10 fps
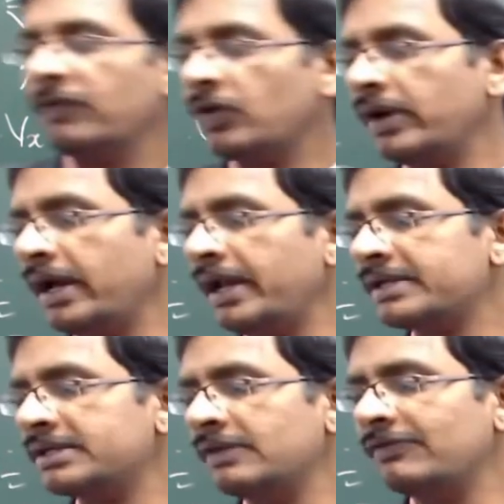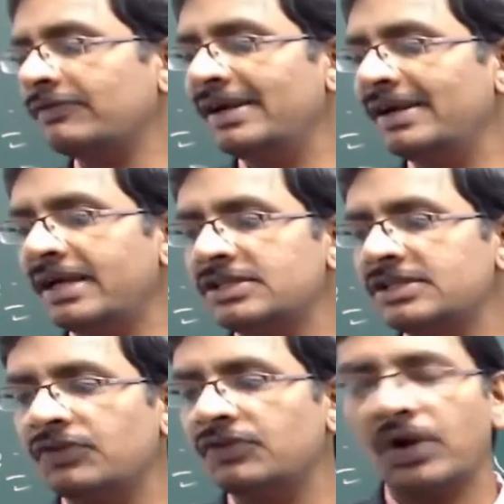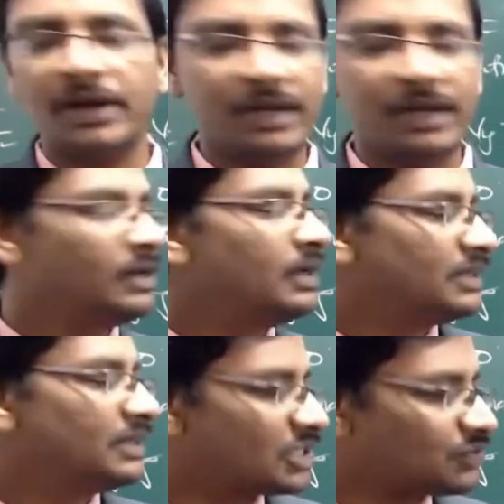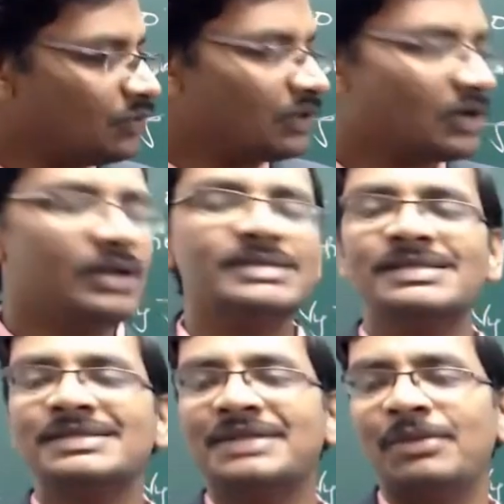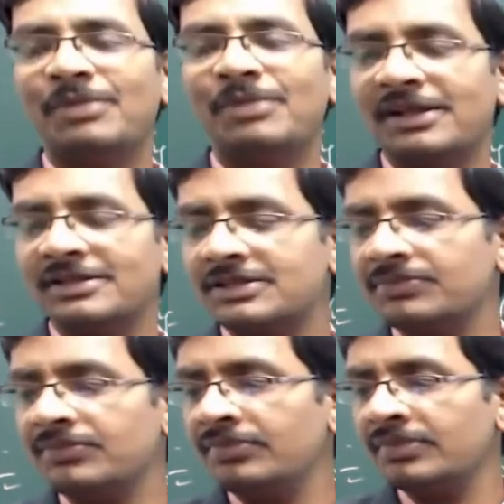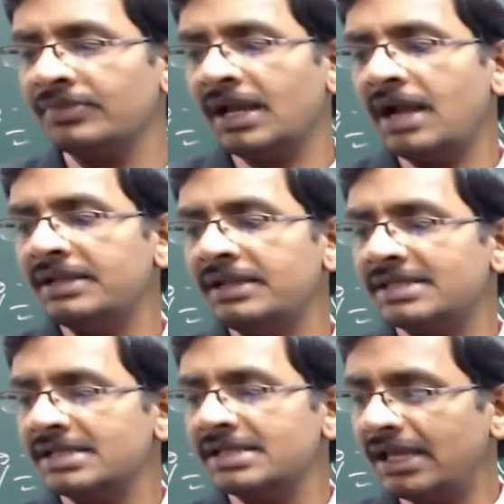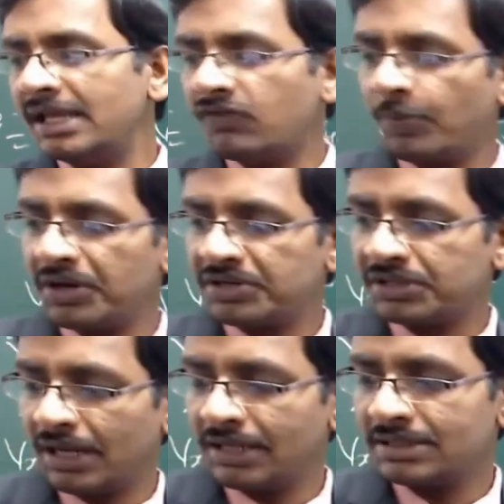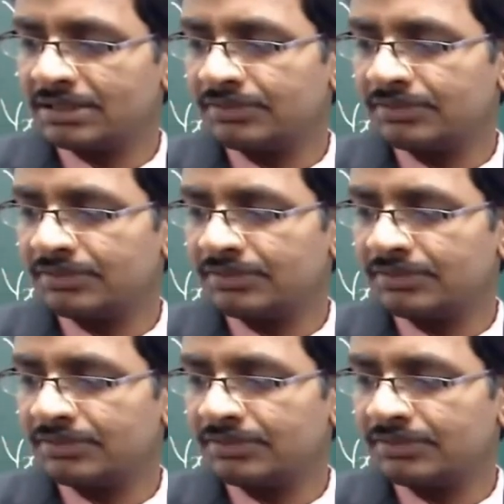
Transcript: flow direction field lines, if you draw it, that's what we call as the stream lines. And this is the equipotential lines.